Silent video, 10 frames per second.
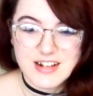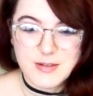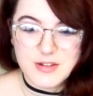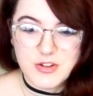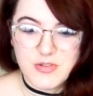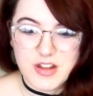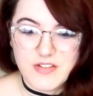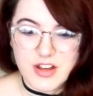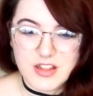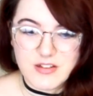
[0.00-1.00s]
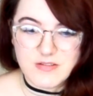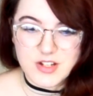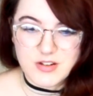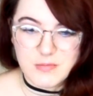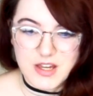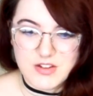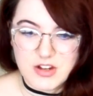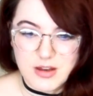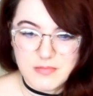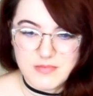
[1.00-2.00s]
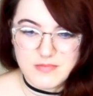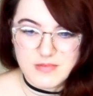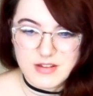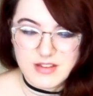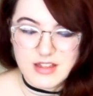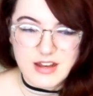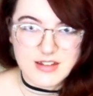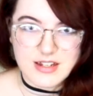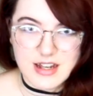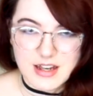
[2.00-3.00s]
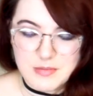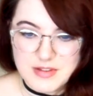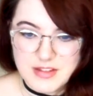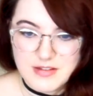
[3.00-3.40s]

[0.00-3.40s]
Especially when you've heard the original mic drop 1,000 times.